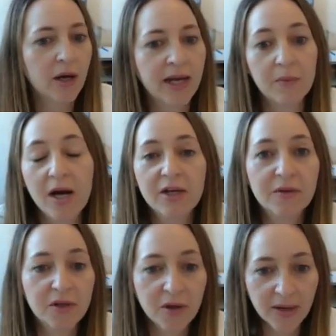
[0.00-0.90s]
okay, well, I
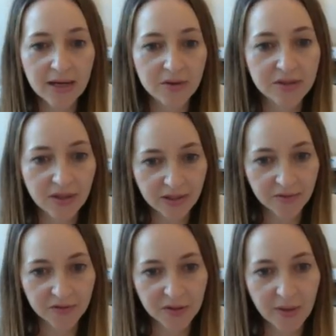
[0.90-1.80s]
don't know how to sign
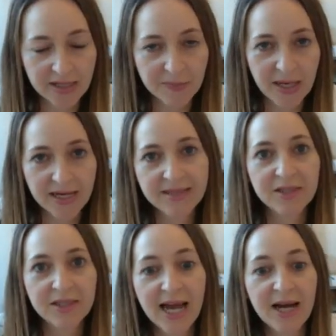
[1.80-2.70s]
up for Squarespace,
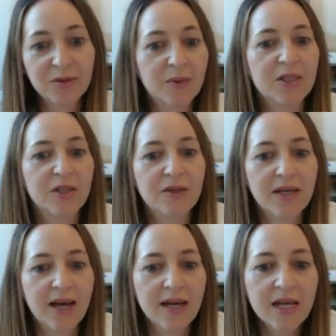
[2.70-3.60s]
so how do I do
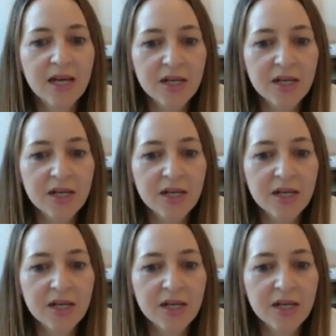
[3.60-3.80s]
that?